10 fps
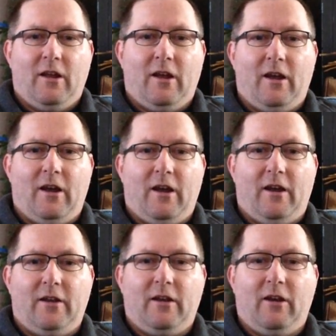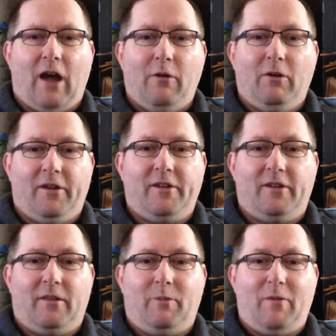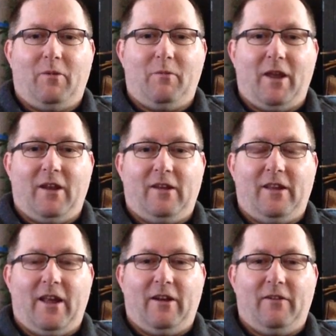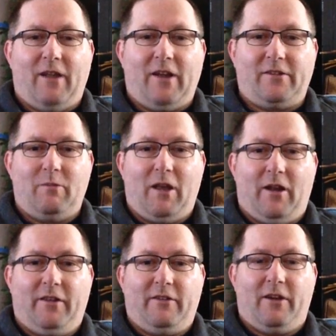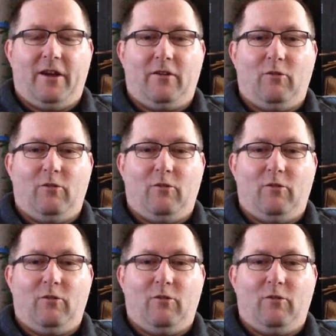I would listen to the people that have actually been on the drug,